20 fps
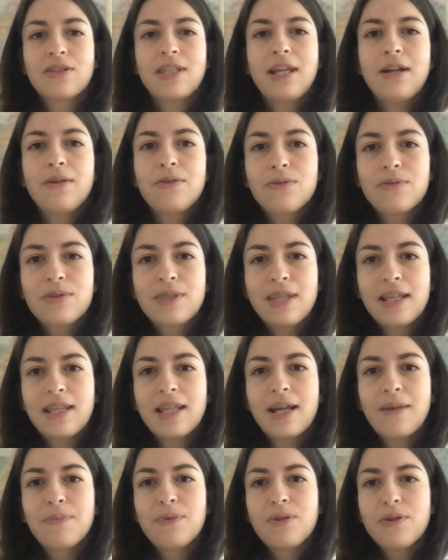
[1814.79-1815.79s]
Now you set
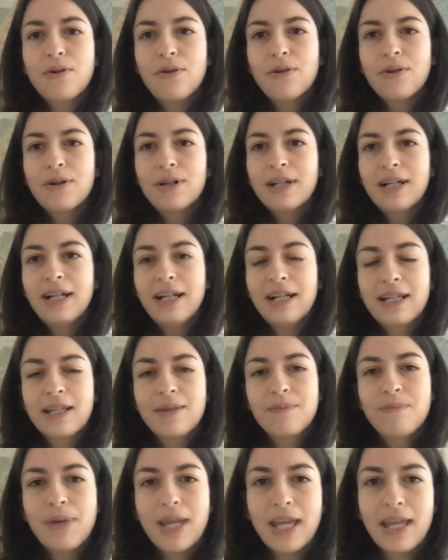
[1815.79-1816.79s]
up your uh,
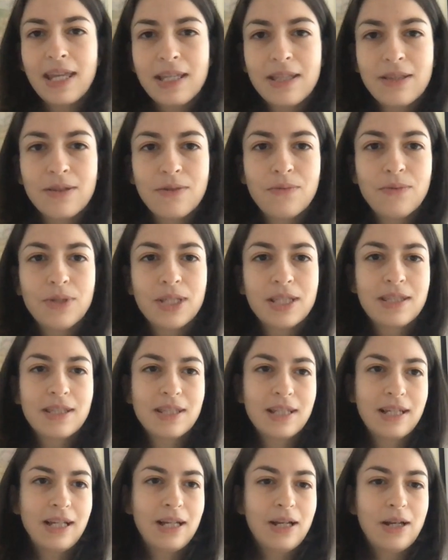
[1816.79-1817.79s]
campaign with
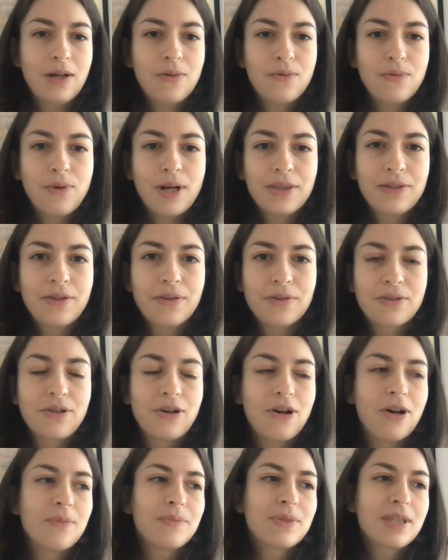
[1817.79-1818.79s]
uh, one.com.